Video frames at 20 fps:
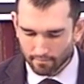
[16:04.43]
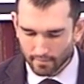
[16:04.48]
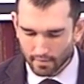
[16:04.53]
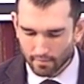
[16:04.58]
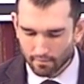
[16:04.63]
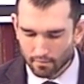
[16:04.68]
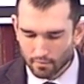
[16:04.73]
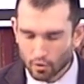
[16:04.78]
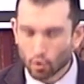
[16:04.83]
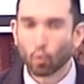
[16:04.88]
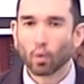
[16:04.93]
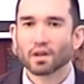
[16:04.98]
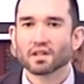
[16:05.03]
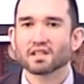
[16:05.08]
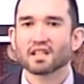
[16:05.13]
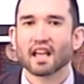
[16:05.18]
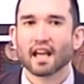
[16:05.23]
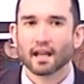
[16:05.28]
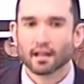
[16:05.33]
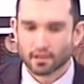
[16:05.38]
So what is
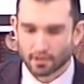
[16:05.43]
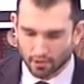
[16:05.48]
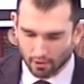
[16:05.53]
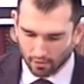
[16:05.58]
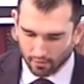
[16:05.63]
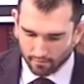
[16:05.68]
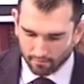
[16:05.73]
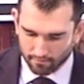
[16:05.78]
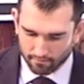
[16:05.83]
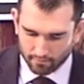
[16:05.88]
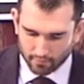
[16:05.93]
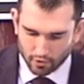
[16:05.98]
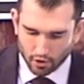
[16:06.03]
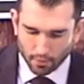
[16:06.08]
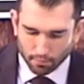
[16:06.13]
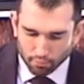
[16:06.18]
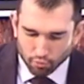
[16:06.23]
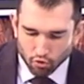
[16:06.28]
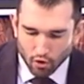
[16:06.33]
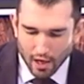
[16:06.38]
the answer to the
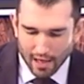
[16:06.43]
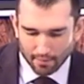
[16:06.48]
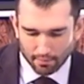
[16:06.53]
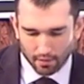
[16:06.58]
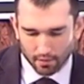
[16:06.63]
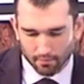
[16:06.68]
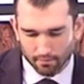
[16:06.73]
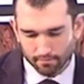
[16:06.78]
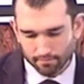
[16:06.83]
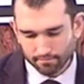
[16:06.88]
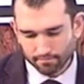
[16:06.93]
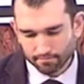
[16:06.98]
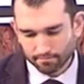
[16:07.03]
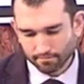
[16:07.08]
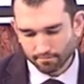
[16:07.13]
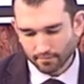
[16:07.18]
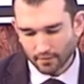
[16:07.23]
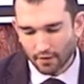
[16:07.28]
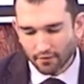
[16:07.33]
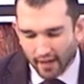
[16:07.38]
problem
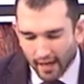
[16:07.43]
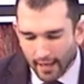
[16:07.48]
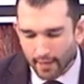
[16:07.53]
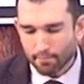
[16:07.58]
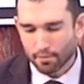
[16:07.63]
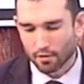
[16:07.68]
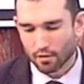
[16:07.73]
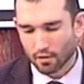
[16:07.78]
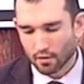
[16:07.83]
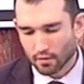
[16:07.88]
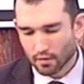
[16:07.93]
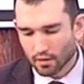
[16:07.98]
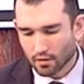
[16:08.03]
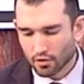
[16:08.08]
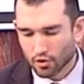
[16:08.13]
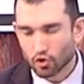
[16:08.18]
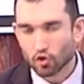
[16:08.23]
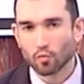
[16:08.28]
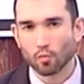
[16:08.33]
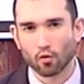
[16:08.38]
of
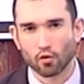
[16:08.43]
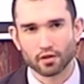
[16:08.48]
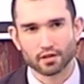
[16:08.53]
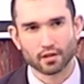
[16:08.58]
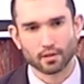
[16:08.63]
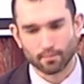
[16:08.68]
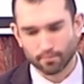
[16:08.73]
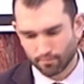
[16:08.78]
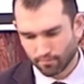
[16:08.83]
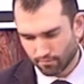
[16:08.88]
hyper-consumerism?